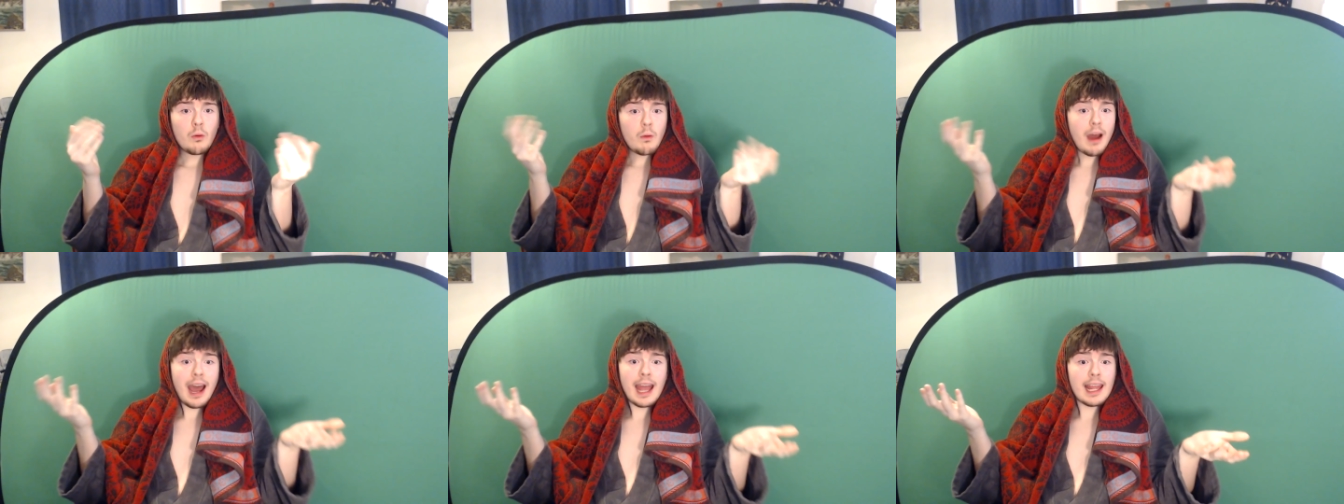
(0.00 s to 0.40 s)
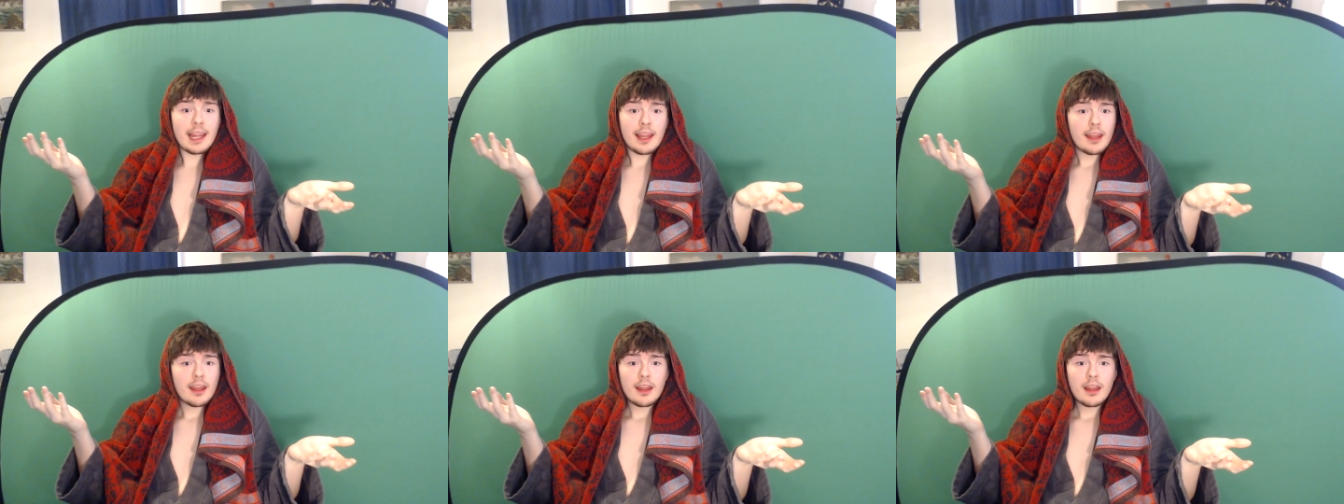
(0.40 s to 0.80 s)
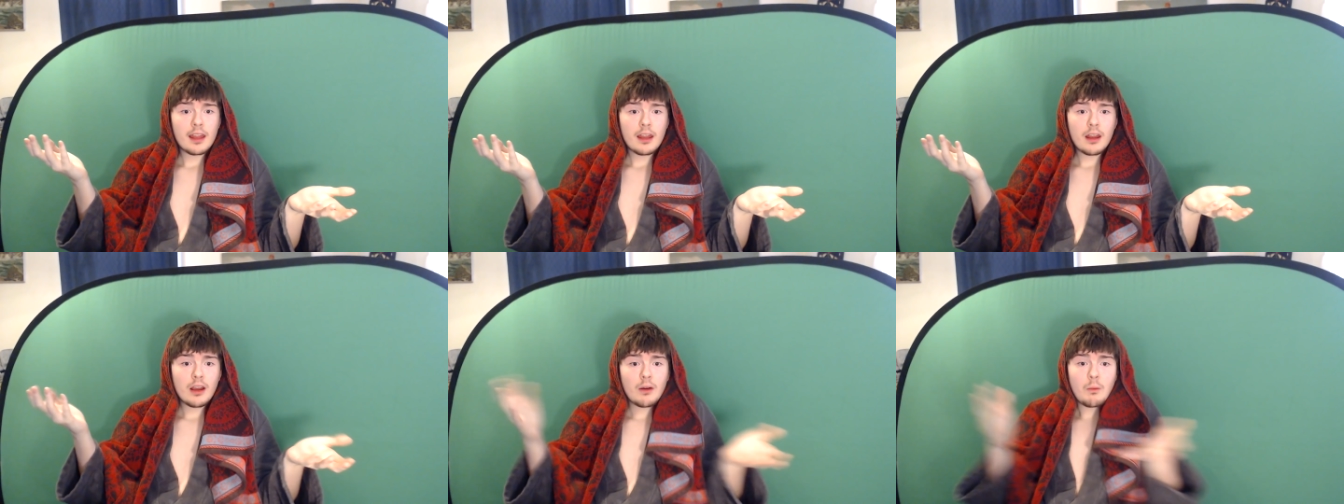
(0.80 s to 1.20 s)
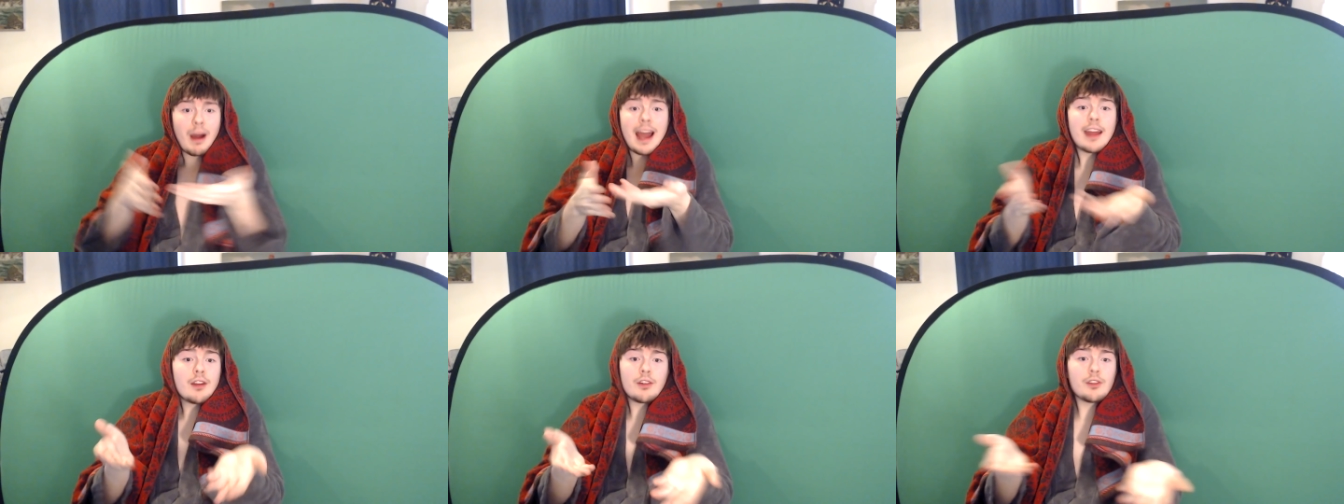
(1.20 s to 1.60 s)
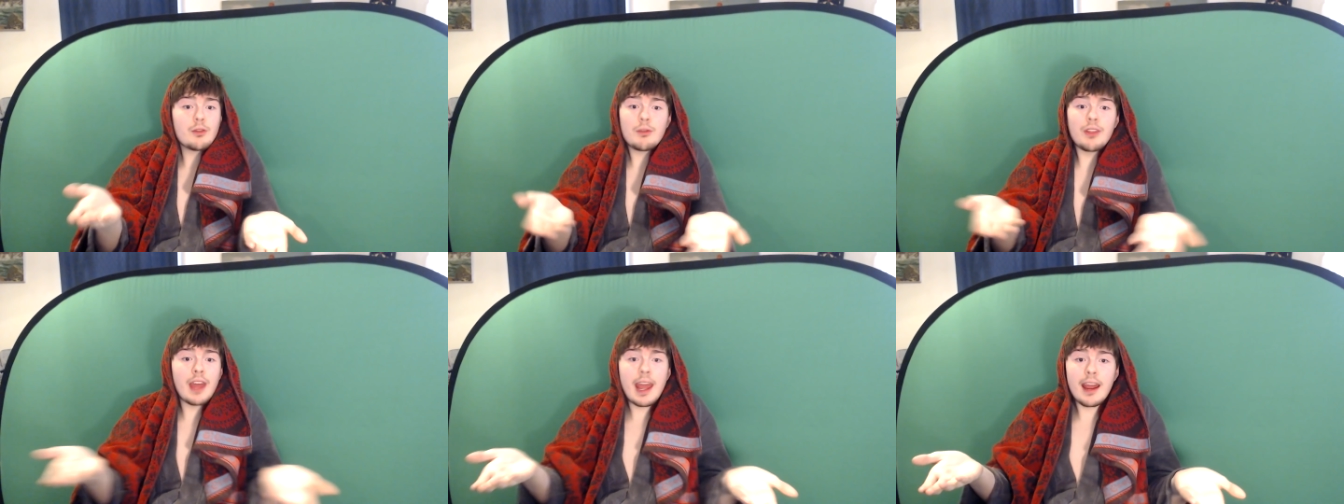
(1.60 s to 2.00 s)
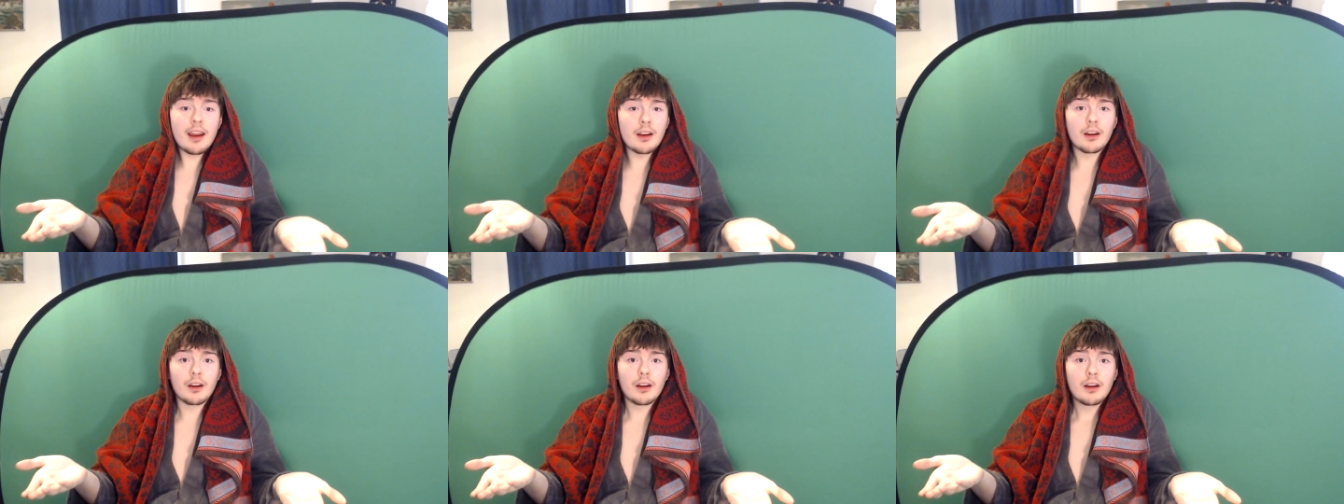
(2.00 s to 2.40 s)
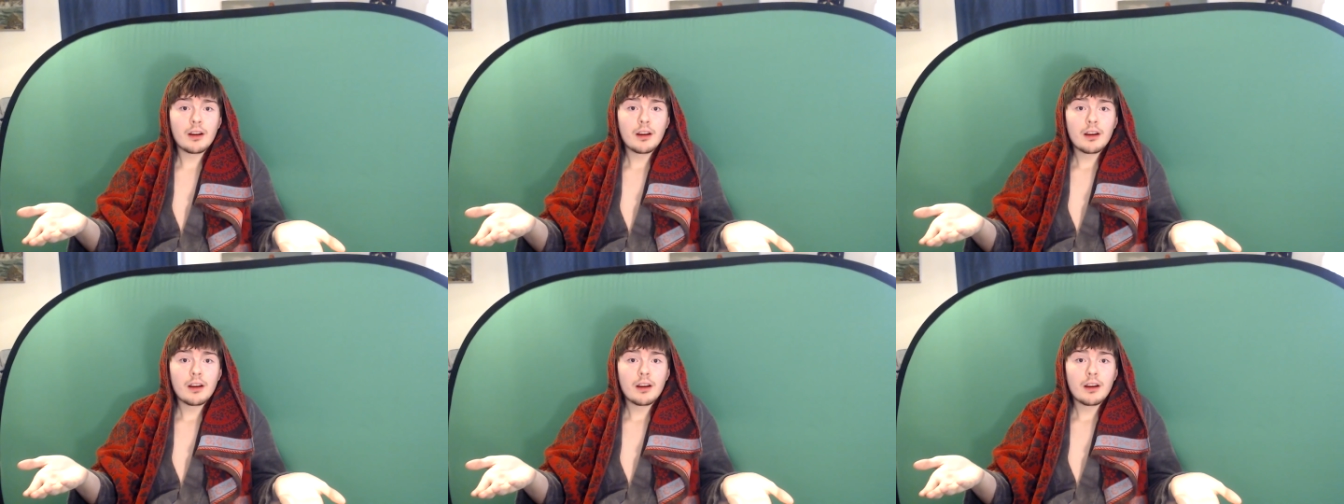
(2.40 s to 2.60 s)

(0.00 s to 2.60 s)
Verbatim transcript: Why? Why are you there?